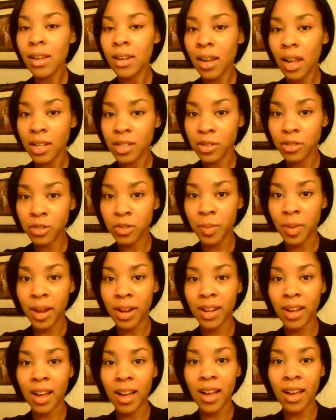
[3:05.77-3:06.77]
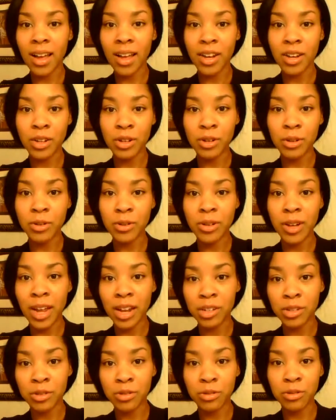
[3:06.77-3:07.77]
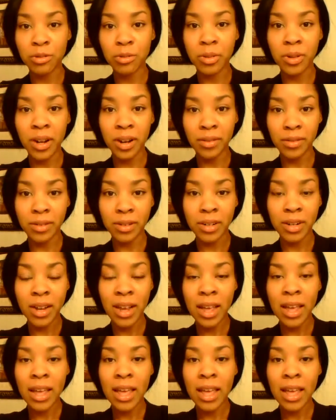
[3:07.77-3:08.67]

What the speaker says: not so dramatic eye, nude, natural, whatever.